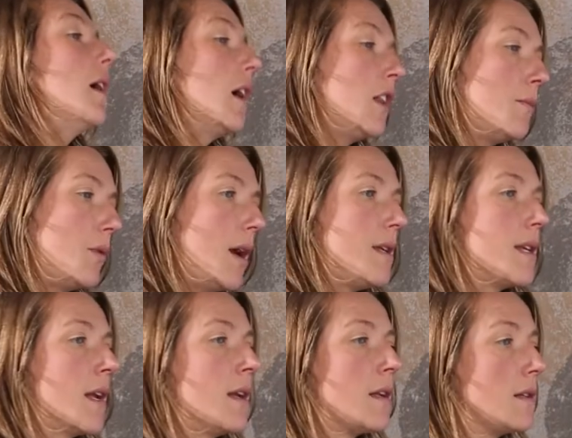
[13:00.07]
and the bride's
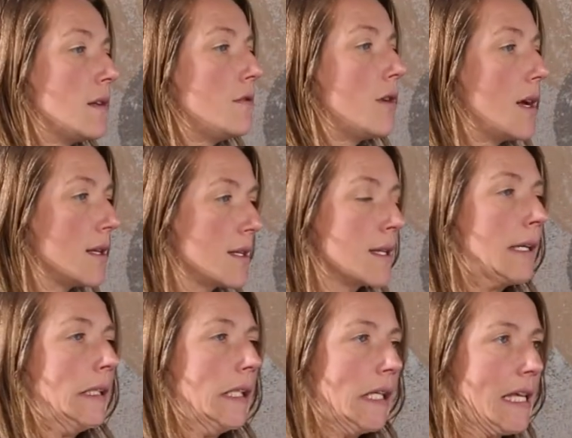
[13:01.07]
getting into the dress.
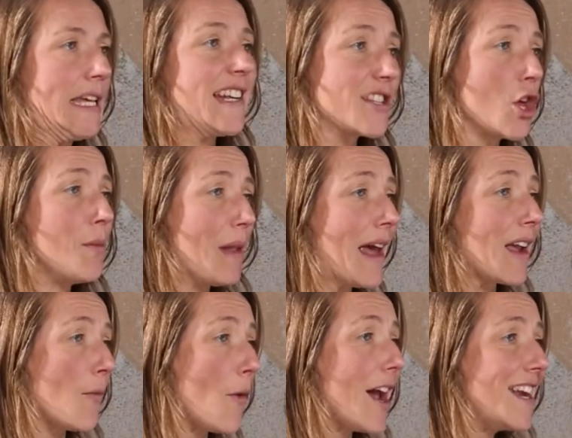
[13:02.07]
Again, it's all black
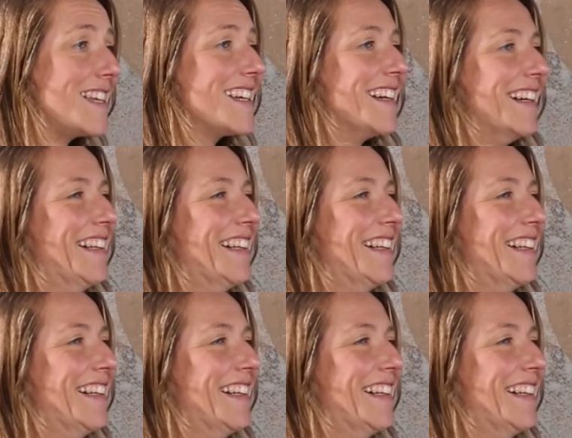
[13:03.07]
and white.